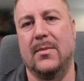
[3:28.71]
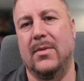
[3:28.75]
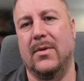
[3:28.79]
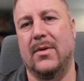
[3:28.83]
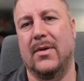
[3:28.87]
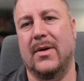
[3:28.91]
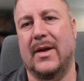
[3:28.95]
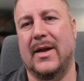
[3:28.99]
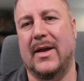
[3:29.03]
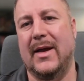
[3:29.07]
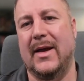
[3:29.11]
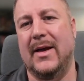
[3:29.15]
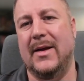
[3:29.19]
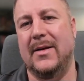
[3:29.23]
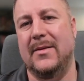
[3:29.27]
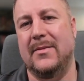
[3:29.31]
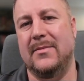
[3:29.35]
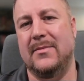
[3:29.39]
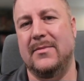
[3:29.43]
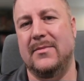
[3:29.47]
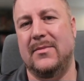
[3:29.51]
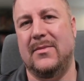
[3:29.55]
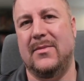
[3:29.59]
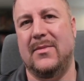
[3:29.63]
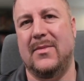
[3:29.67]
But
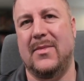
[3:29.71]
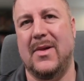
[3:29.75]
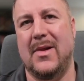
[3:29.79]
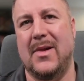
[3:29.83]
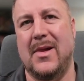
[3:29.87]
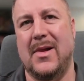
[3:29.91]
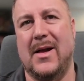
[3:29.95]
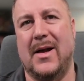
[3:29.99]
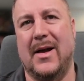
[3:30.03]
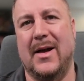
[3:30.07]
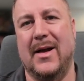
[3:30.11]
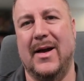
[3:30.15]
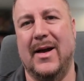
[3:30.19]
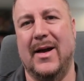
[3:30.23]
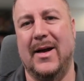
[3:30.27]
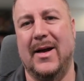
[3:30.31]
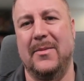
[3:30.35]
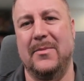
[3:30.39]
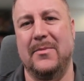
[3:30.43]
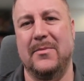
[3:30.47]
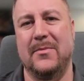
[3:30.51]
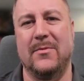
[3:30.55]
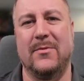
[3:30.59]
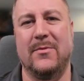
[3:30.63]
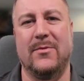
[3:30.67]
again,
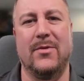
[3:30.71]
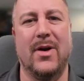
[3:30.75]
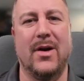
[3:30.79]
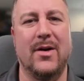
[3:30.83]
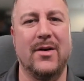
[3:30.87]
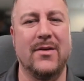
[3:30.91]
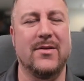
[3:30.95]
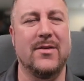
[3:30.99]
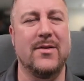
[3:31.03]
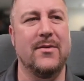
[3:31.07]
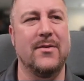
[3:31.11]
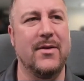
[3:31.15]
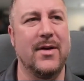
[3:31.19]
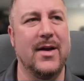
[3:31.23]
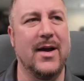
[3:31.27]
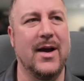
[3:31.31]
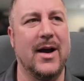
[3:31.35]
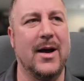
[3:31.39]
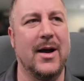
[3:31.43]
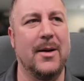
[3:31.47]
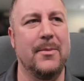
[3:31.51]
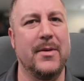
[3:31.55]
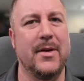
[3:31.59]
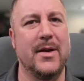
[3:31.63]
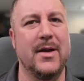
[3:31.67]
I'm relatively
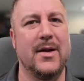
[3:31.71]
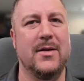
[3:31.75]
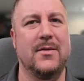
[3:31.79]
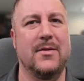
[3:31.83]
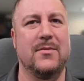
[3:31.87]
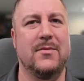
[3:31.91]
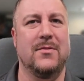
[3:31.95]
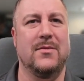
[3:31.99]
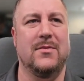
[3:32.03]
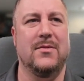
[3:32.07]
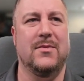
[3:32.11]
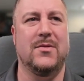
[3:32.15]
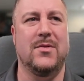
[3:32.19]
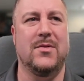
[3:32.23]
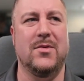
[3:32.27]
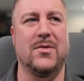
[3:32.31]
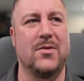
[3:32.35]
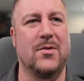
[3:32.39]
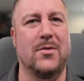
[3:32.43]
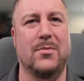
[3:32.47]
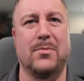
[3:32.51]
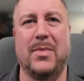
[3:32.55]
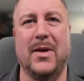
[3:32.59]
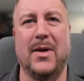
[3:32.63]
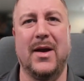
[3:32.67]
happy to
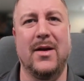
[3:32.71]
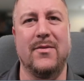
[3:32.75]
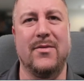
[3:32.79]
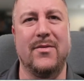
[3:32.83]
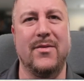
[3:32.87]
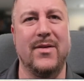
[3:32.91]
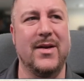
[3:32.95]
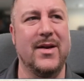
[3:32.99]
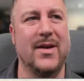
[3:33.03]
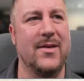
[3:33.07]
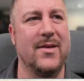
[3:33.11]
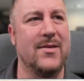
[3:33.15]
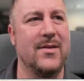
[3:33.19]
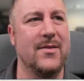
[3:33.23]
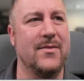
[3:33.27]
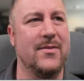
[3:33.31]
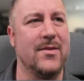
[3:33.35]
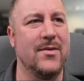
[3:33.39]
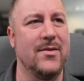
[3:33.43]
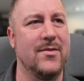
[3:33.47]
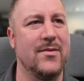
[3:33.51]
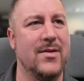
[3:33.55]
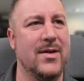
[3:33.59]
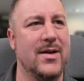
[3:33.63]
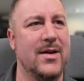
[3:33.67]
just pay for initiative
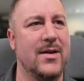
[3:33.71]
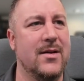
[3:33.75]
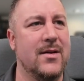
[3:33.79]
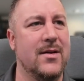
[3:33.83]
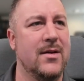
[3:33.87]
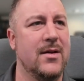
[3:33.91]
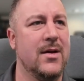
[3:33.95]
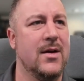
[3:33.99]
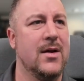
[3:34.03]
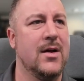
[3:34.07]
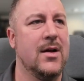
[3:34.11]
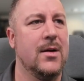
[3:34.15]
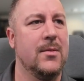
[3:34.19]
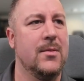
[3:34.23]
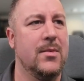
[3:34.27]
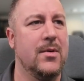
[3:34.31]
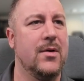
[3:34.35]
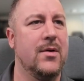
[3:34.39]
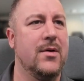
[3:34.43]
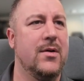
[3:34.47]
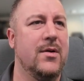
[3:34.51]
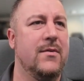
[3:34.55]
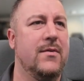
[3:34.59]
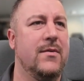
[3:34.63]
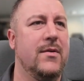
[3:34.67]
on Gina.
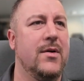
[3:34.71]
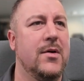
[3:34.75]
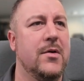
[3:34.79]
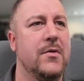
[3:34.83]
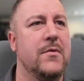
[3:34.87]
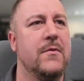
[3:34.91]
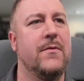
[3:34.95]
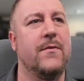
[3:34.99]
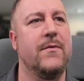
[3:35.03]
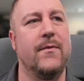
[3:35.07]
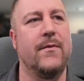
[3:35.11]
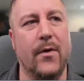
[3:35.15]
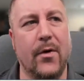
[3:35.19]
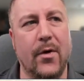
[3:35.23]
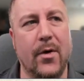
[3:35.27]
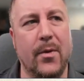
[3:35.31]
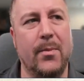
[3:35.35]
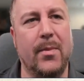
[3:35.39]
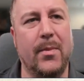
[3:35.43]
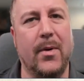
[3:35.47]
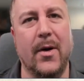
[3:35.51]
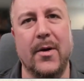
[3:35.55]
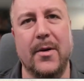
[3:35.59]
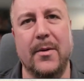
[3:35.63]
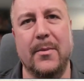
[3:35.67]
But another
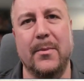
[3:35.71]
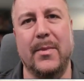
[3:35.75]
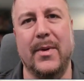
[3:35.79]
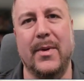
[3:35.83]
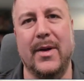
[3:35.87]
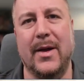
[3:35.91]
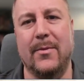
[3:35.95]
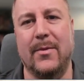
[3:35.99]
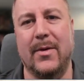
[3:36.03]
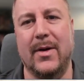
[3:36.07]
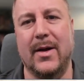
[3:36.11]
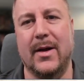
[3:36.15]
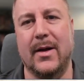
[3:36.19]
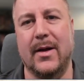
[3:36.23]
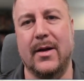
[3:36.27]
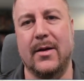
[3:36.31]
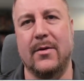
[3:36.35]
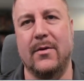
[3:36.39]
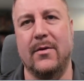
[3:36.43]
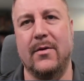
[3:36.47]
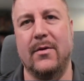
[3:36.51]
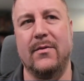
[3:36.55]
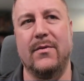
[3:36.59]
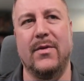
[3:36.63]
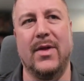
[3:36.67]
4-point B-Wing
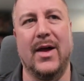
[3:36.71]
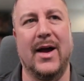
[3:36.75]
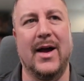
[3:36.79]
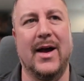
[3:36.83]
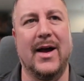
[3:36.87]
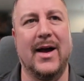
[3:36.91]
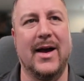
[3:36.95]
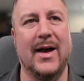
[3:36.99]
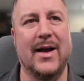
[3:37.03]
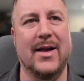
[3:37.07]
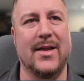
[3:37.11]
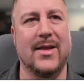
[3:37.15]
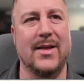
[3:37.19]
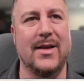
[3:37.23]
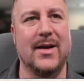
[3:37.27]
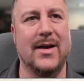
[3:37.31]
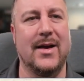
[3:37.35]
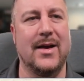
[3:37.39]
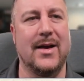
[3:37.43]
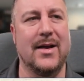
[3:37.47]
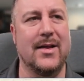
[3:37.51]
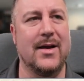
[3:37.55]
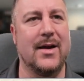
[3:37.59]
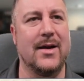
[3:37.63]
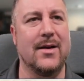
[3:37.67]
that
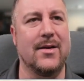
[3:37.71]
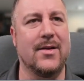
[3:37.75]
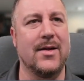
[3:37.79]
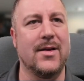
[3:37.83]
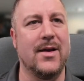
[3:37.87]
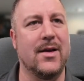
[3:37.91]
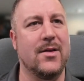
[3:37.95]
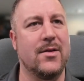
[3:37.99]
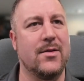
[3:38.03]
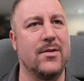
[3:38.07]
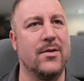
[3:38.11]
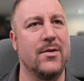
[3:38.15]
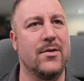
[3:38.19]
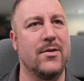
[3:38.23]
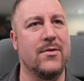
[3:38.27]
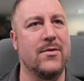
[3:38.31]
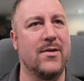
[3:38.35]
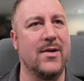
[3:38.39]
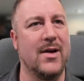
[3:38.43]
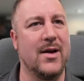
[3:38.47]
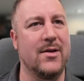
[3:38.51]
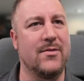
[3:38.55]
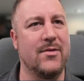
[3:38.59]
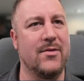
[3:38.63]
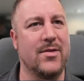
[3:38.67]
has access to
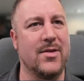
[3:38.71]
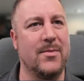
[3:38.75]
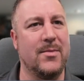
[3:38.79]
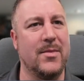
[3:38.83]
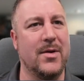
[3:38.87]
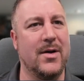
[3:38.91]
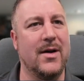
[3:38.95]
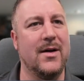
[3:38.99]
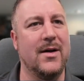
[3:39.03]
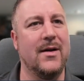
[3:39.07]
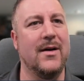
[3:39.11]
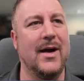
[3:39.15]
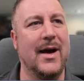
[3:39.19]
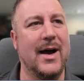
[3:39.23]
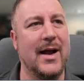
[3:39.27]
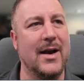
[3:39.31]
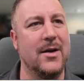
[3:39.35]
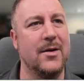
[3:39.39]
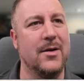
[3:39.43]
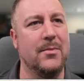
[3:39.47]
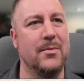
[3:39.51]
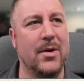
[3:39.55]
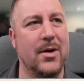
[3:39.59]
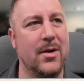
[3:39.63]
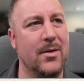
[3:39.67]
trajectory simulator
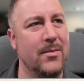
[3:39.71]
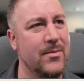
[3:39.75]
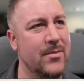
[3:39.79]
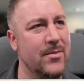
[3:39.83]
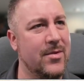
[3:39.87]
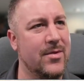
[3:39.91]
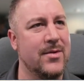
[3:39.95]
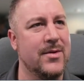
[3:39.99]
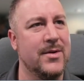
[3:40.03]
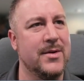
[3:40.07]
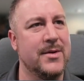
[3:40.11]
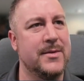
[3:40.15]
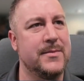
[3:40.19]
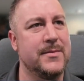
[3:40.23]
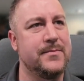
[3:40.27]
and the bombs.